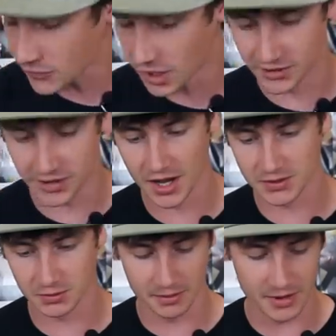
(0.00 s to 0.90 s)
It
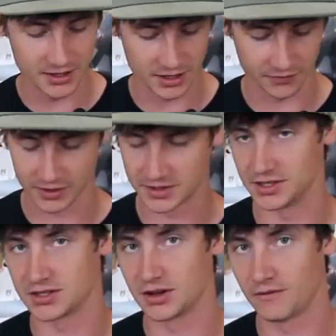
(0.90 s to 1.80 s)
does, one of the main
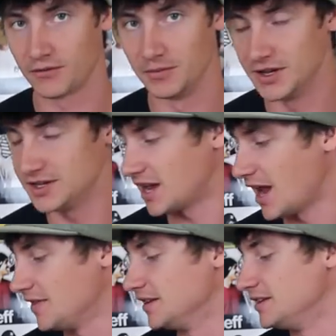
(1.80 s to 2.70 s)
differences from this
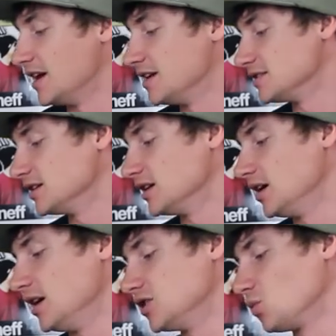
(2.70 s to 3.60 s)
and the Daisy
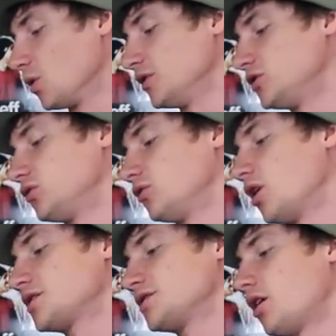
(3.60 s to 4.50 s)
is where the
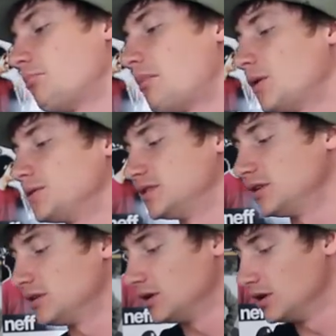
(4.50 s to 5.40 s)
trucks are
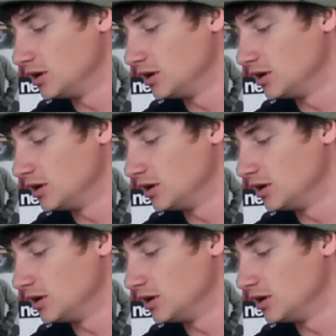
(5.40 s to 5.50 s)
mounted.